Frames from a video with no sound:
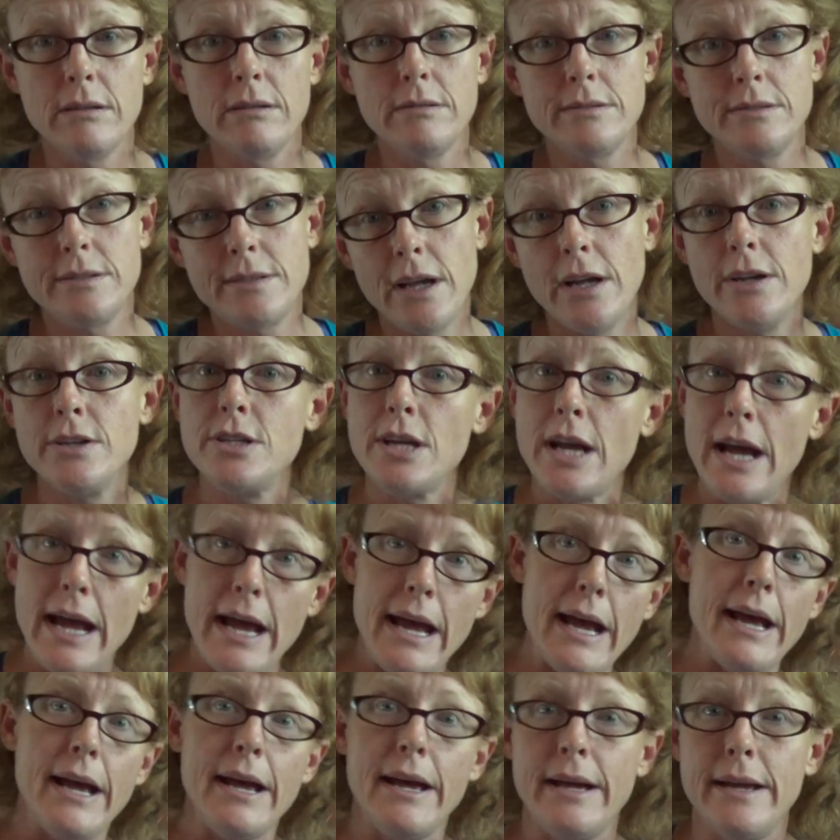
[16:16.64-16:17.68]
such
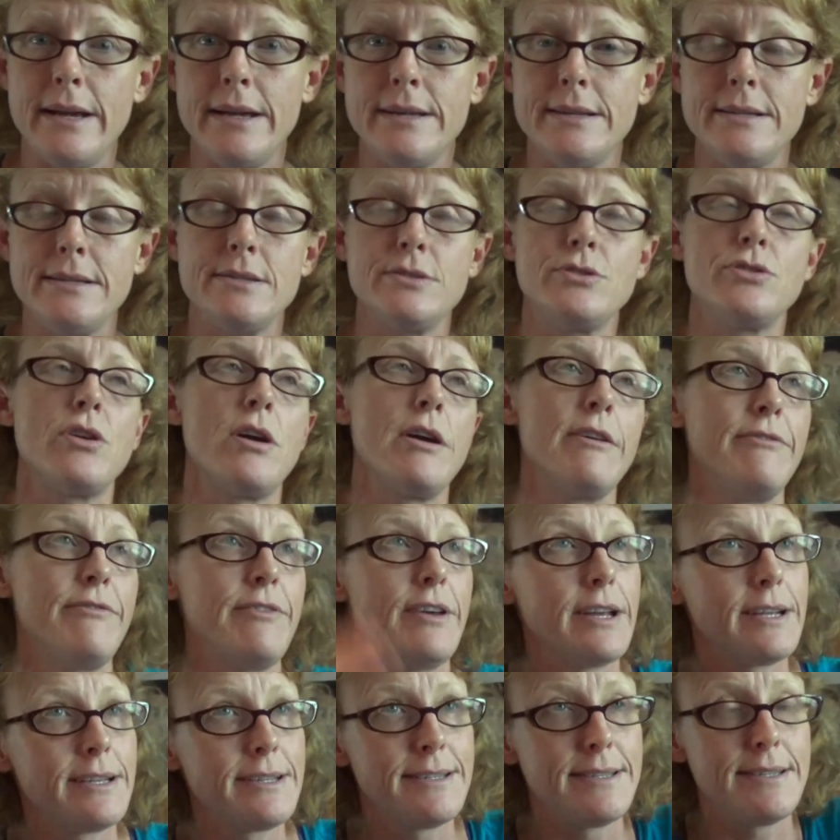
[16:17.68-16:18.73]
as
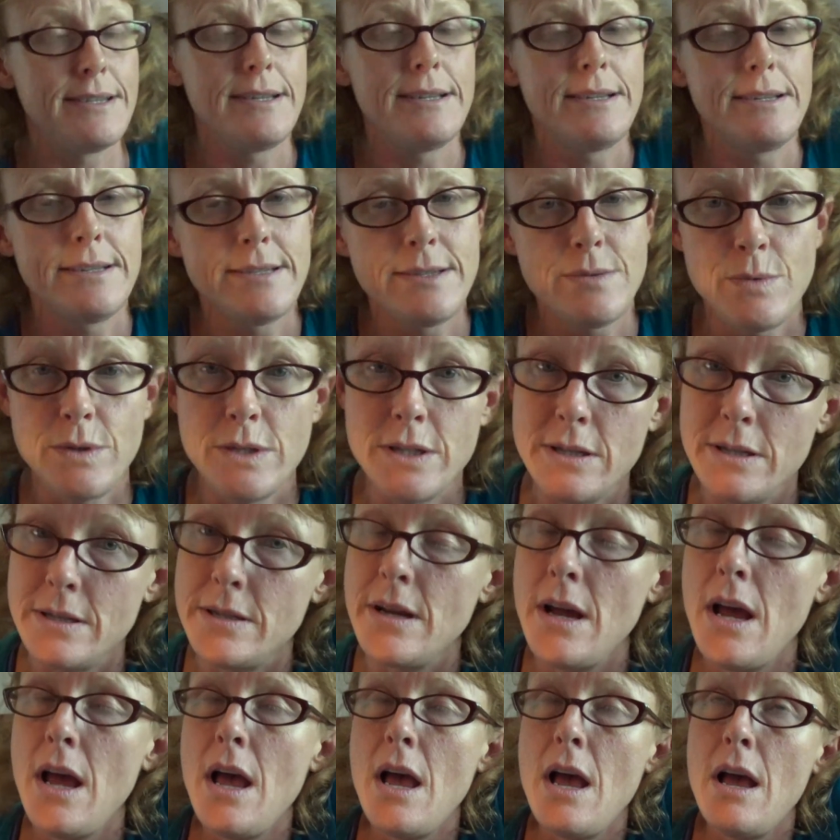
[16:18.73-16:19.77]
Trifexis, which is
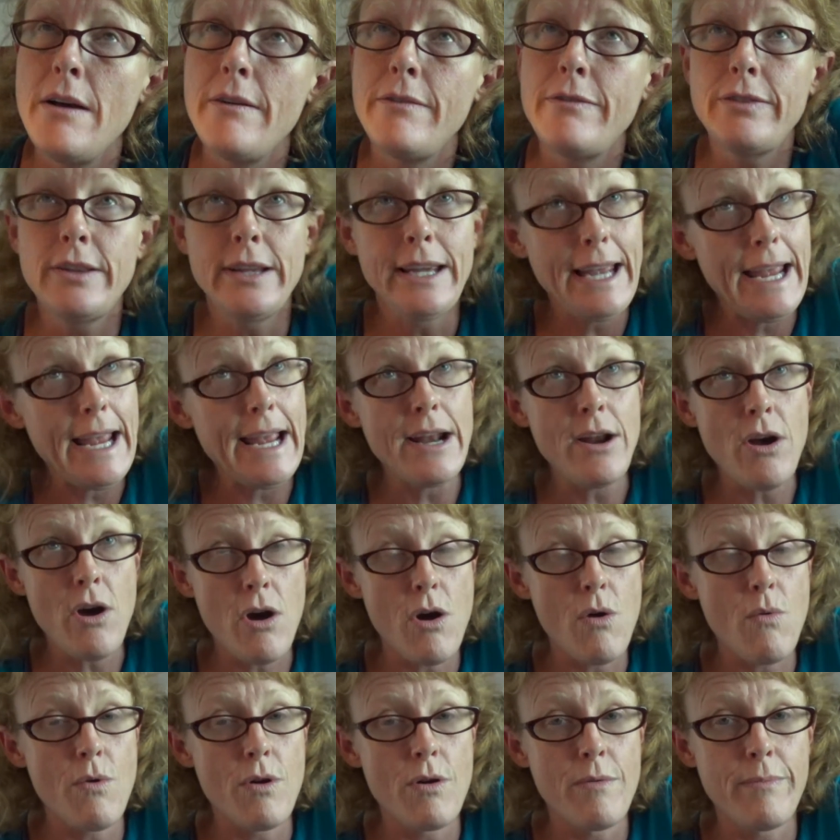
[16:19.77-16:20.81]
flea and
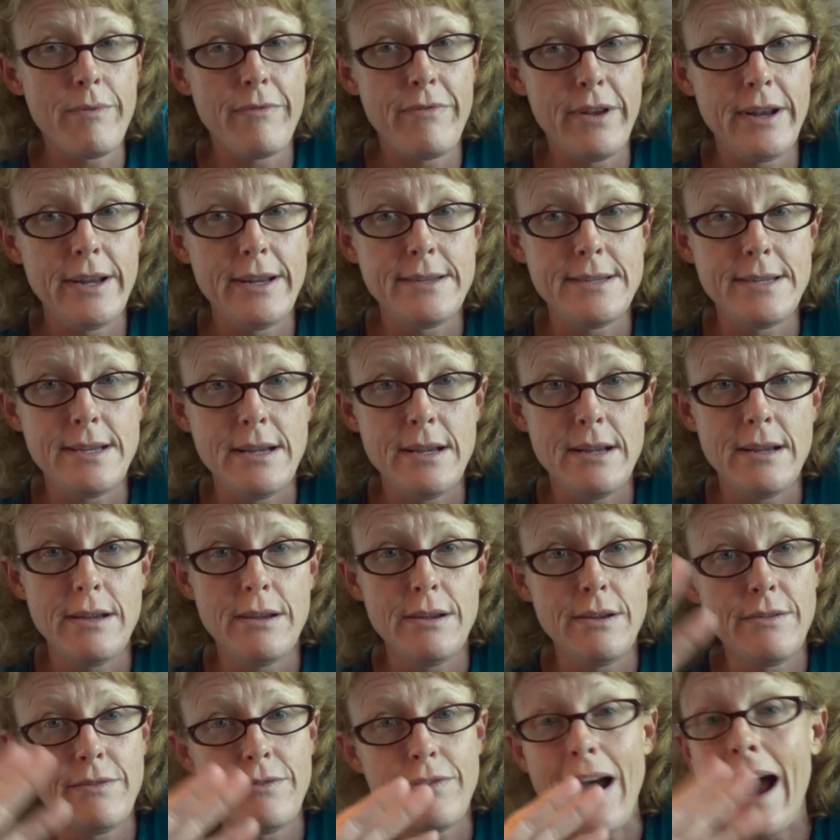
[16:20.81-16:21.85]
heartworm
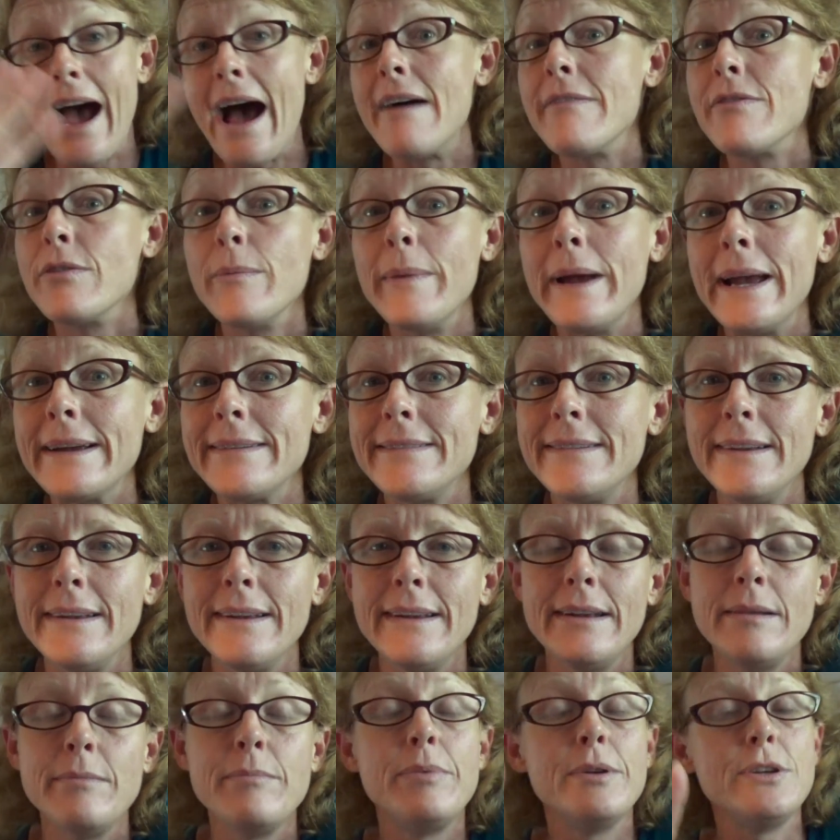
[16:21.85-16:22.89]
preventative,
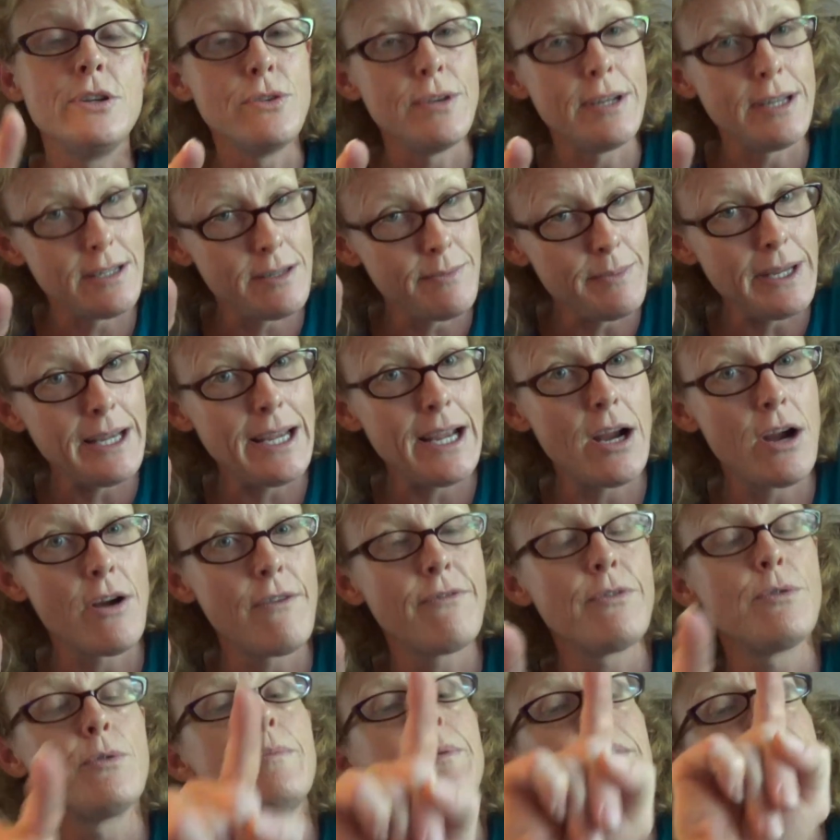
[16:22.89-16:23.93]
ivermectin, but you need to be
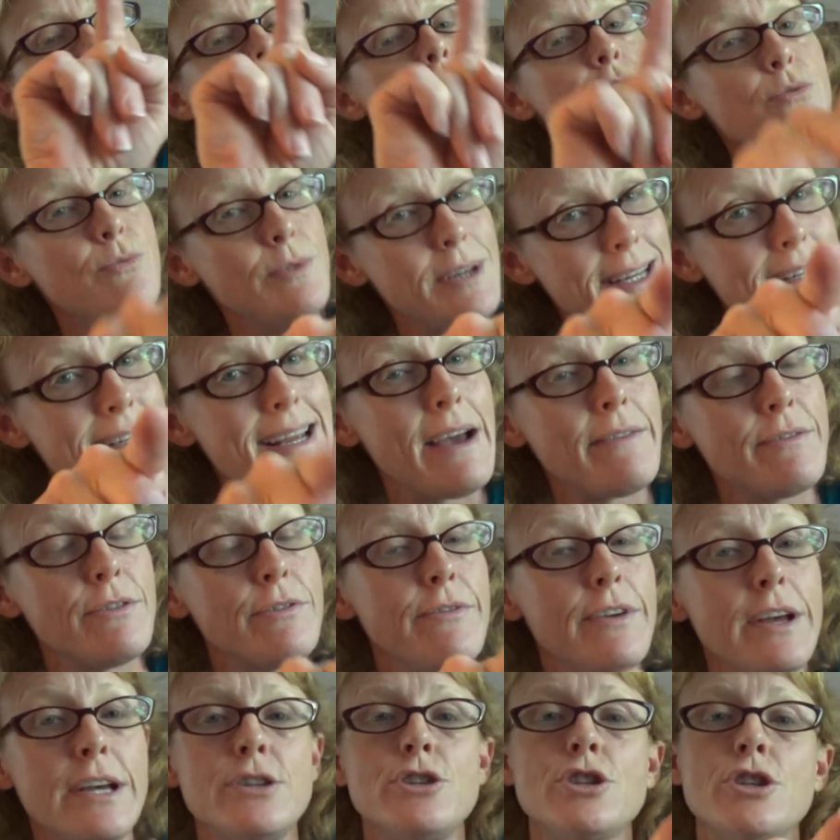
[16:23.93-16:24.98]
careful because you need to have your
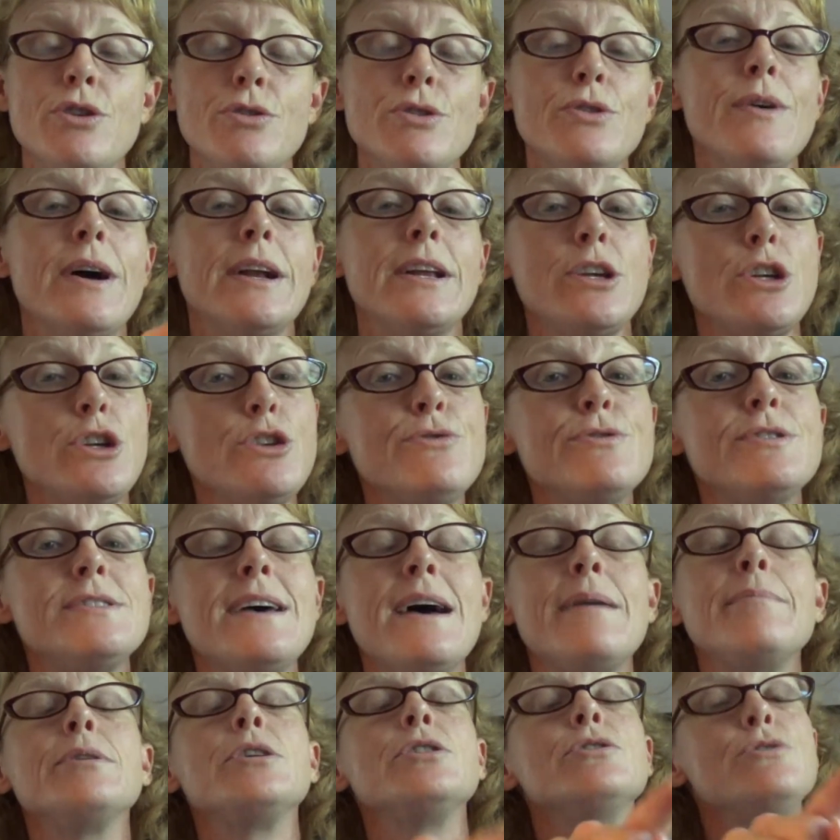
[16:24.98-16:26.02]
vet show you how to use
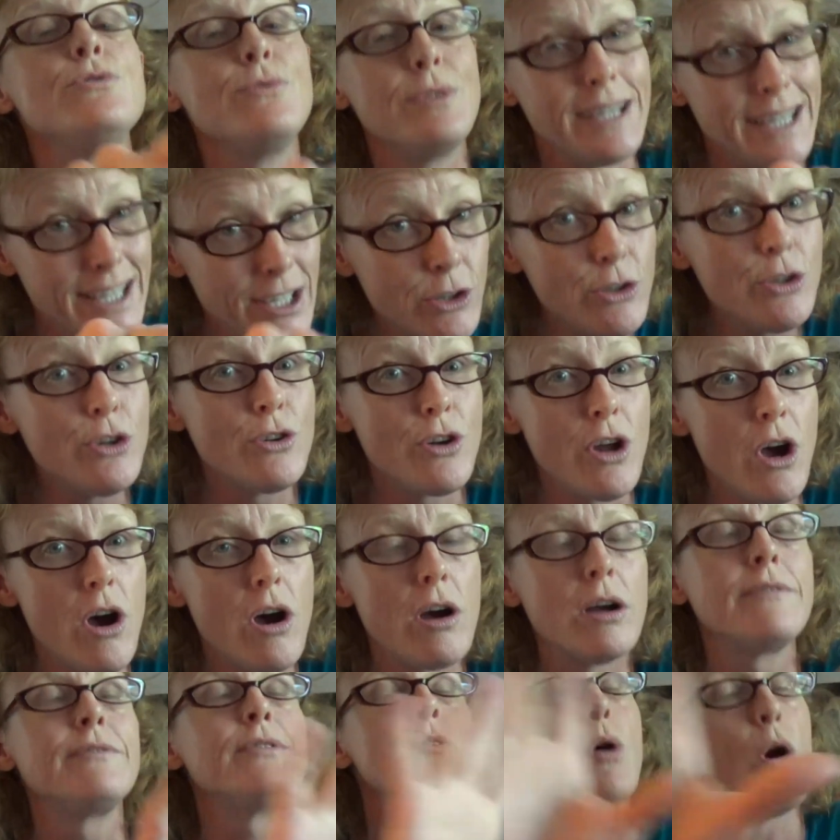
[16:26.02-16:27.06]
that because you can kill your
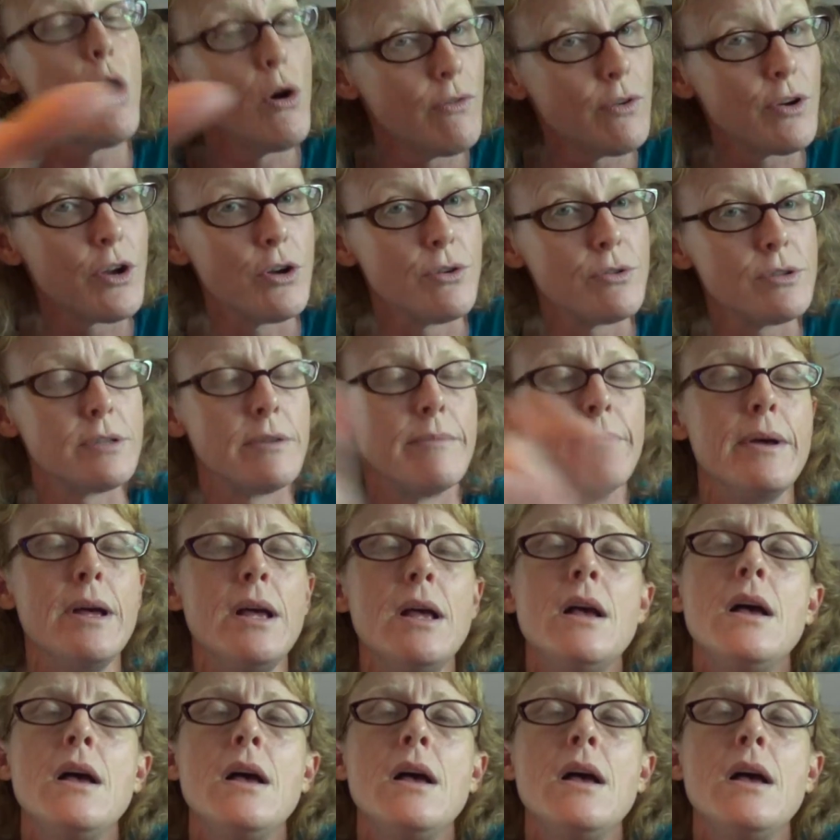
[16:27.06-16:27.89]
dog if you overdose them.